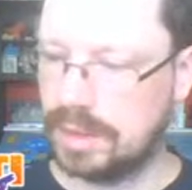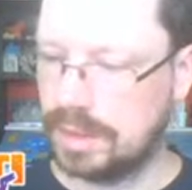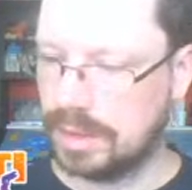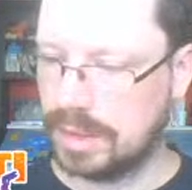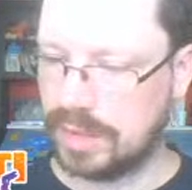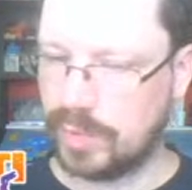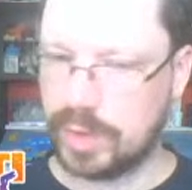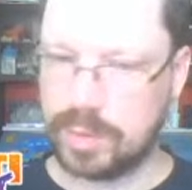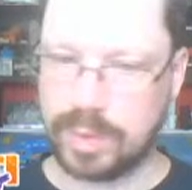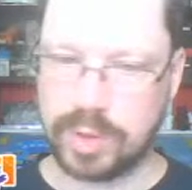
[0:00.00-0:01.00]
and I have my
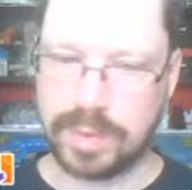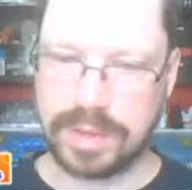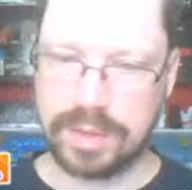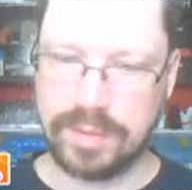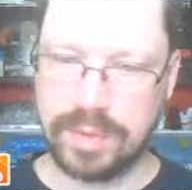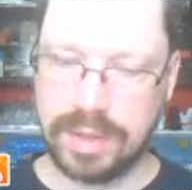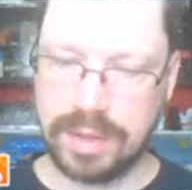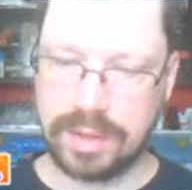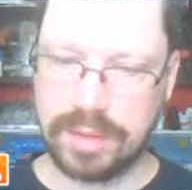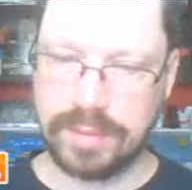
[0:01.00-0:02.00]
perspective grid
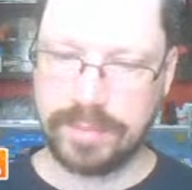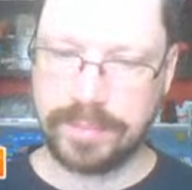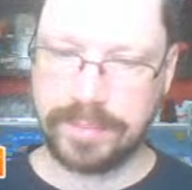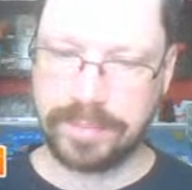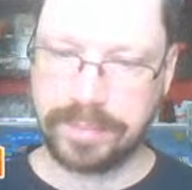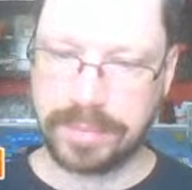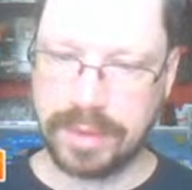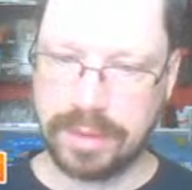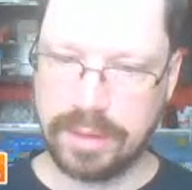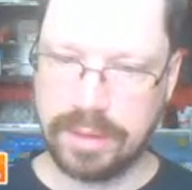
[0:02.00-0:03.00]
here.
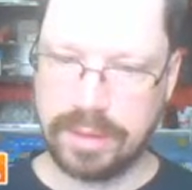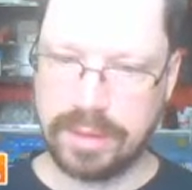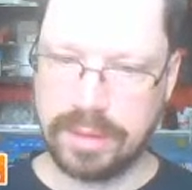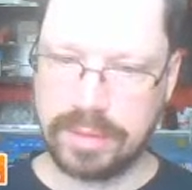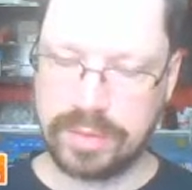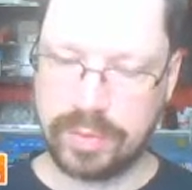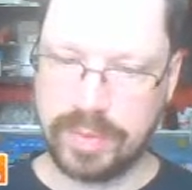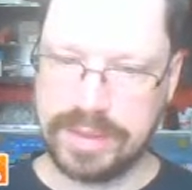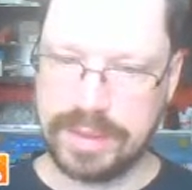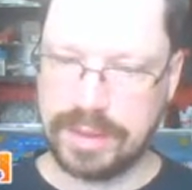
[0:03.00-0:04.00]
So
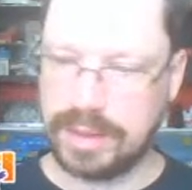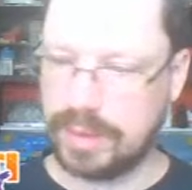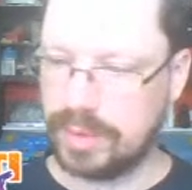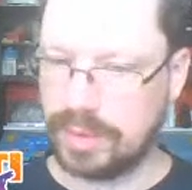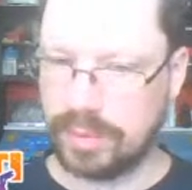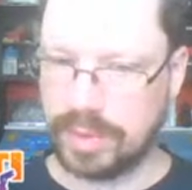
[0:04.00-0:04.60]
basically what I